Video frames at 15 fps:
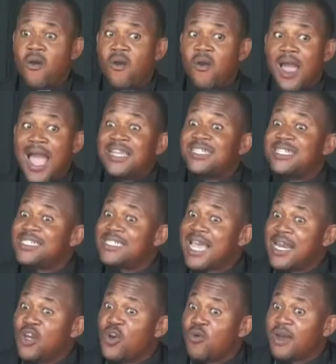And she said,
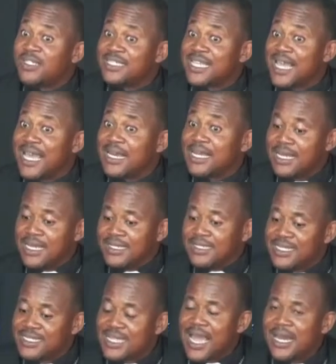you know what she said? She
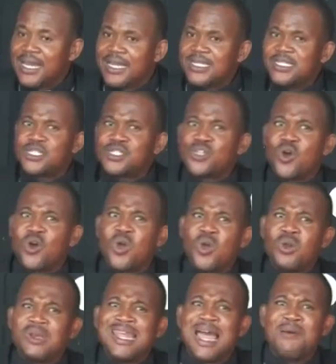said she saw
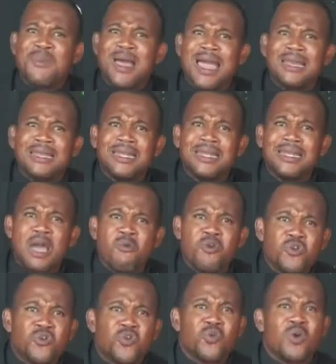that man that we
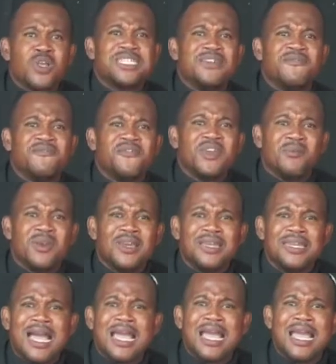used to watch in film,
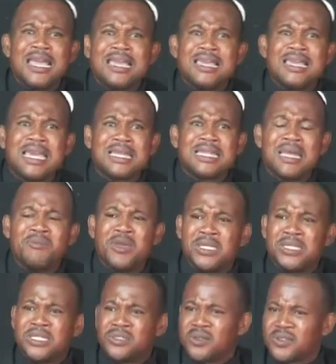that he said his name is
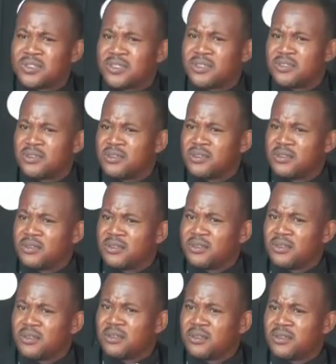Jesus.
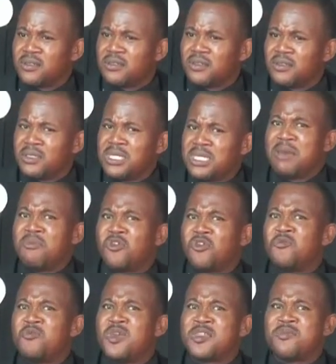He came to
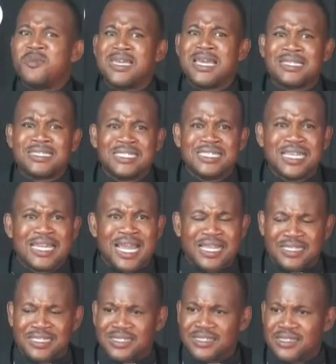meet me yesterday
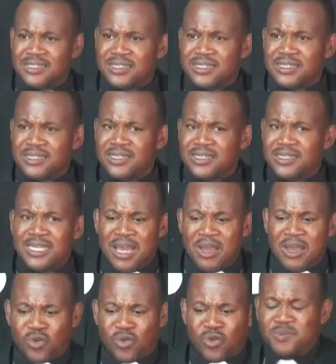night. He now
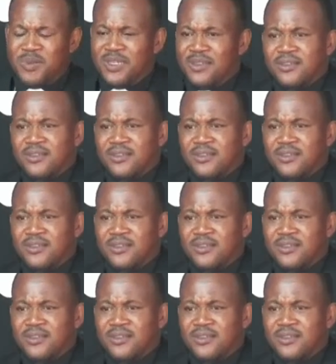touched me.